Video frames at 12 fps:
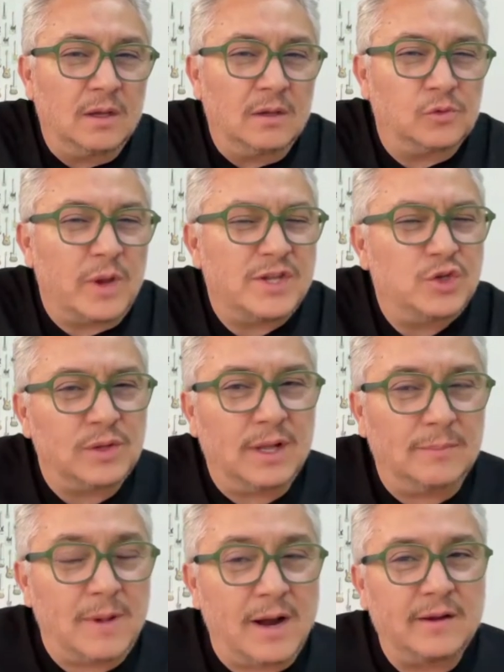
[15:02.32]
regional
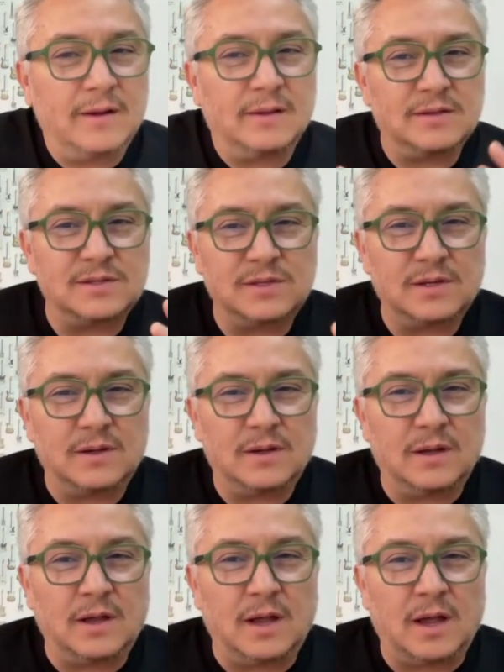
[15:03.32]
markets
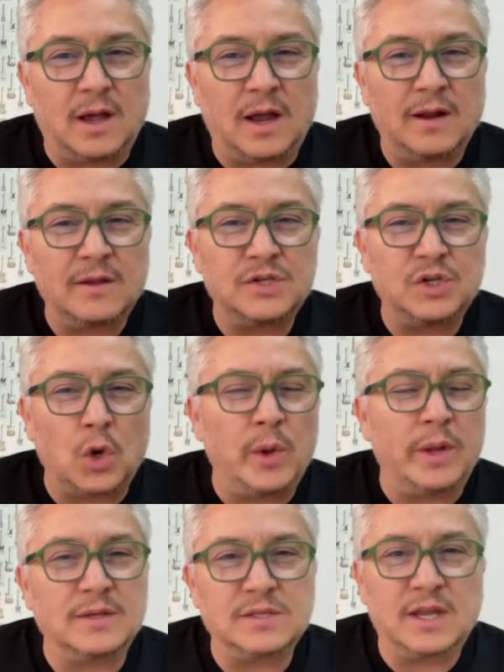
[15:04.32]
are
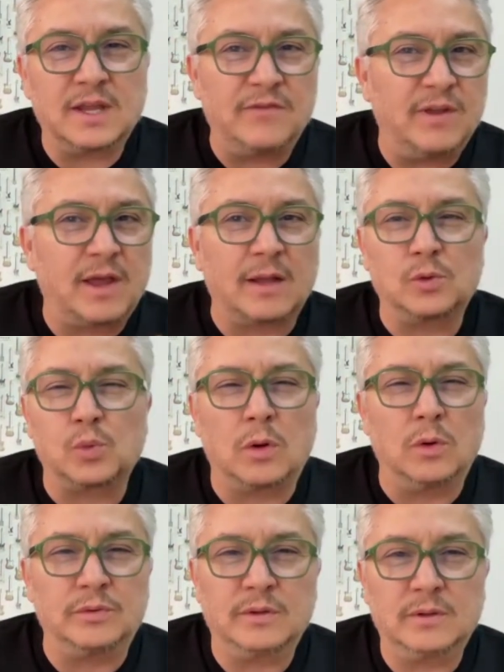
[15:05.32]
showing significant
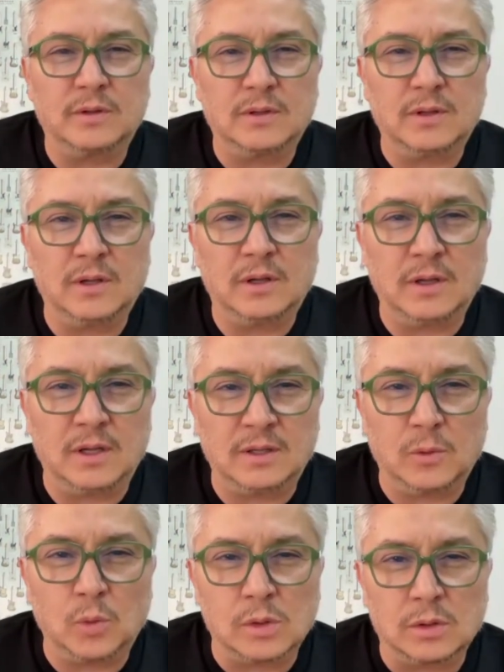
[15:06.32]
growth in
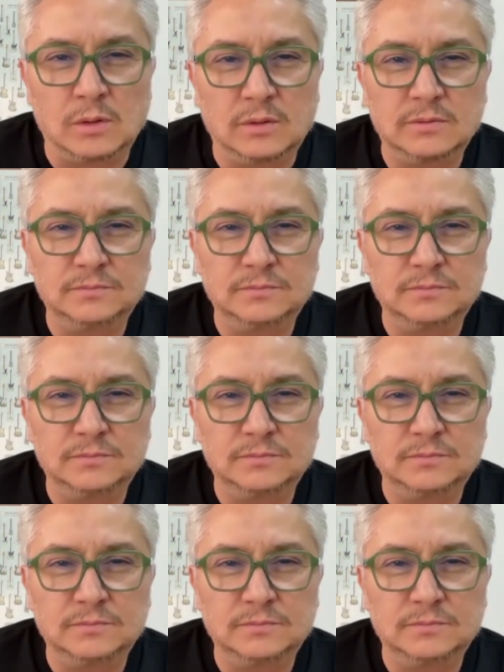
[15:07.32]
the world?